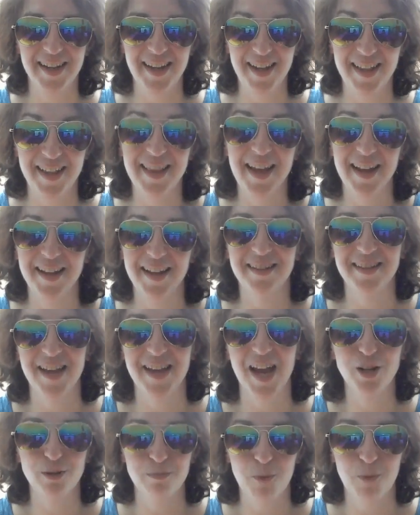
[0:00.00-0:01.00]
in that
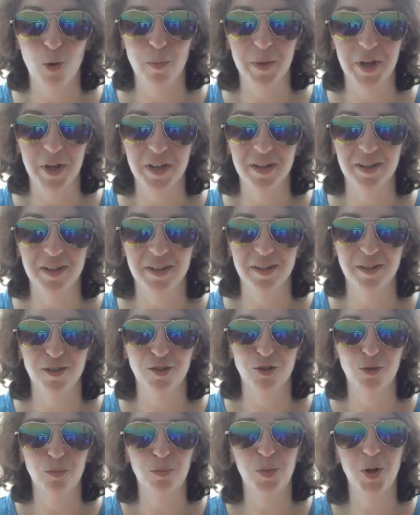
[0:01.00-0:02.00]
exact moment,
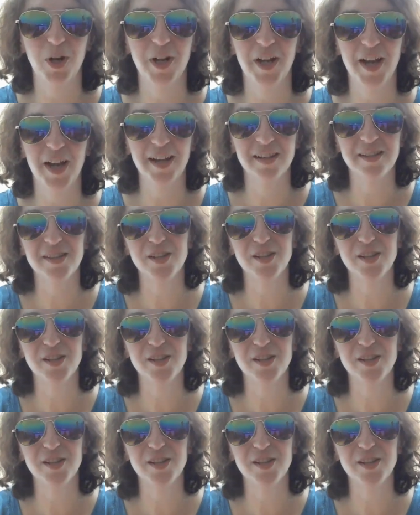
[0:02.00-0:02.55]
but at